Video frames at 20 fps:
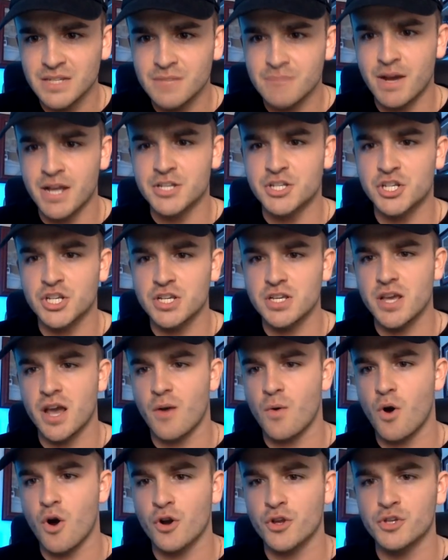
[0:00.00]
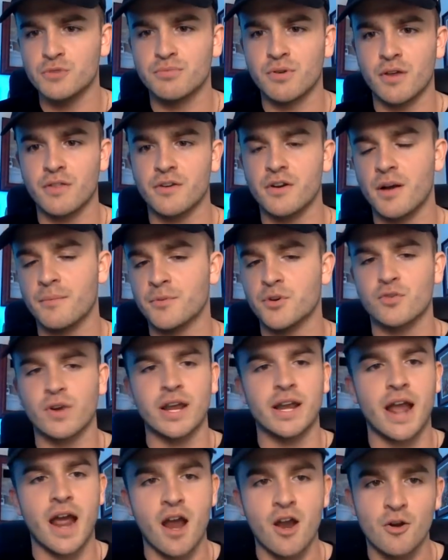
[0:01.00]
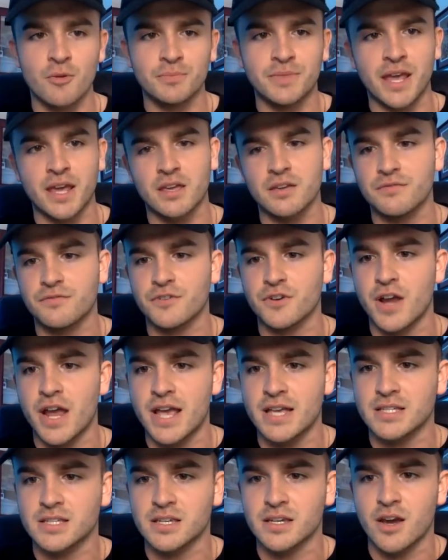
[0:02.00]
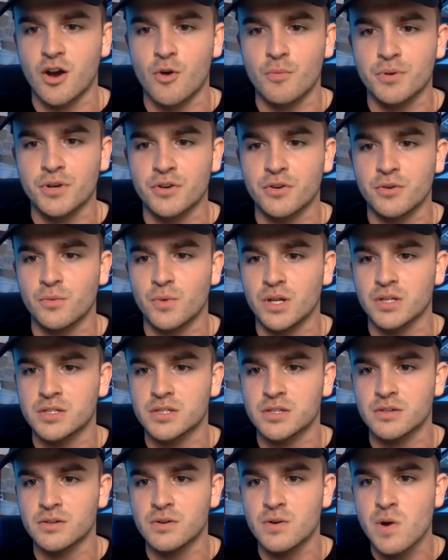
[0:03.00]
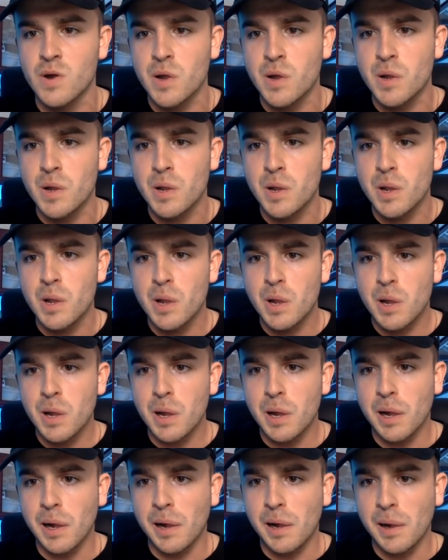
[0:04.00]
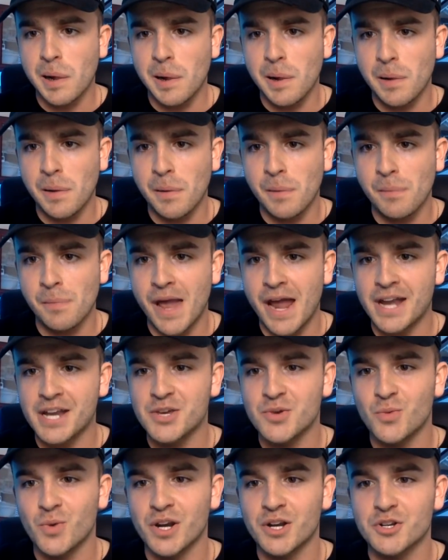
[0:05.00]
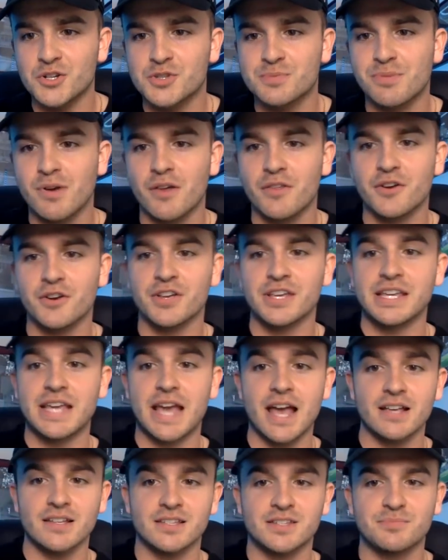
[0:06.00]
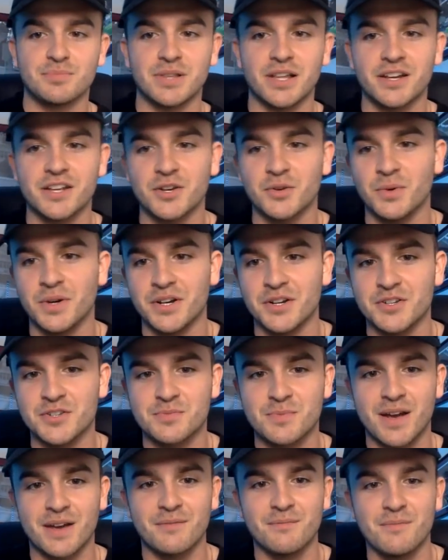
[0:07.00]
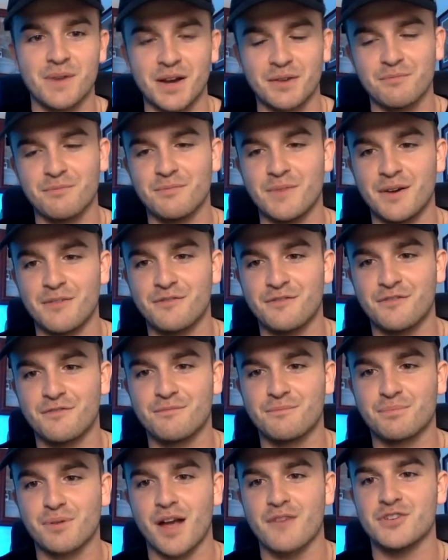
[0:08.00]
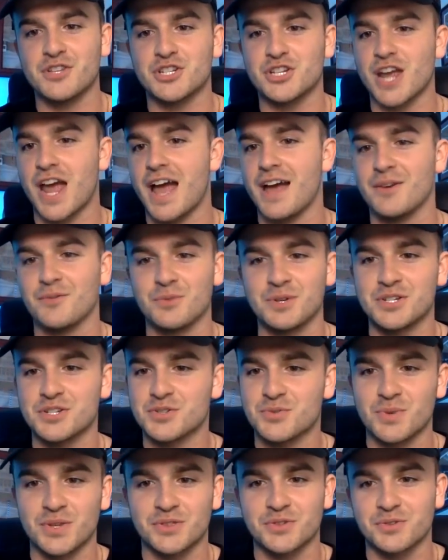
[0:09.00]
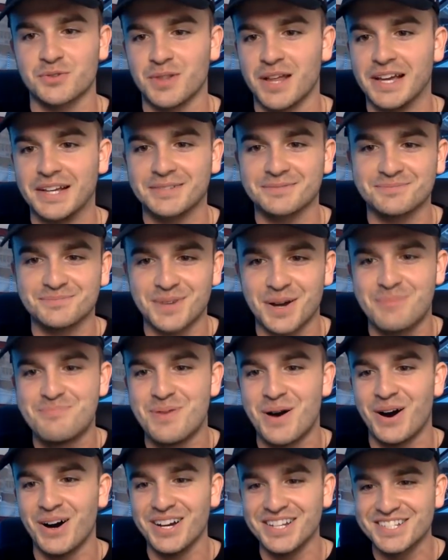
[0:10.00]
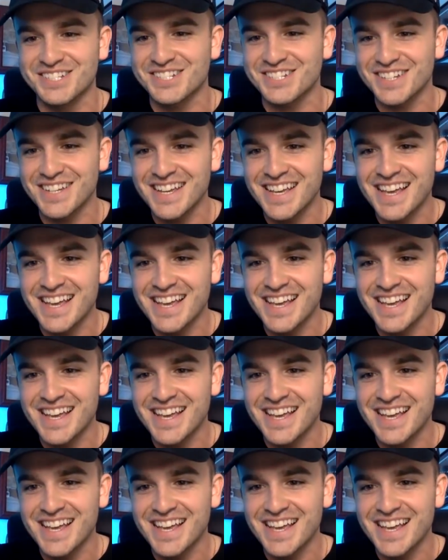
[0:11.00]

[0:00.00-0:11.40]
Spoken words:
My G, how are you, brother? I'm great, Aram. Thank you for asking. I hope you're doing well too. Any winners, brother? Yes, plenty of winners. My private chat, we just went through like a bunch.